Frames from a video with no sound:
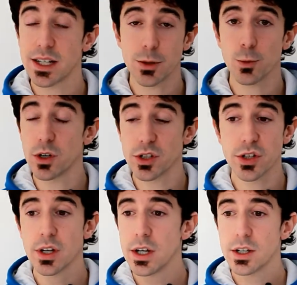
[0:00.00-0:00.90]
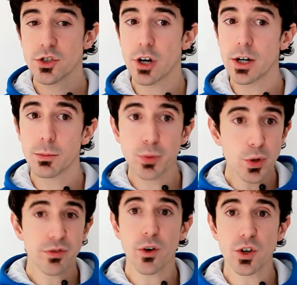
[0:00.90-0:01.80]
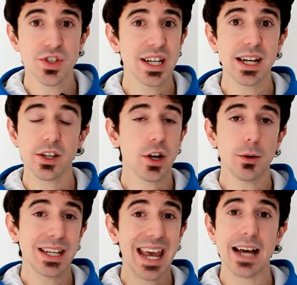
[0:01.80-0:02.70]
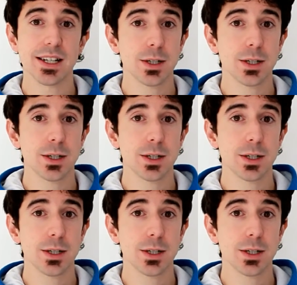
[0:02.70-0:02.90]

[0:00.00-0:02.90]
It won't try to brute force it, you know, it can't.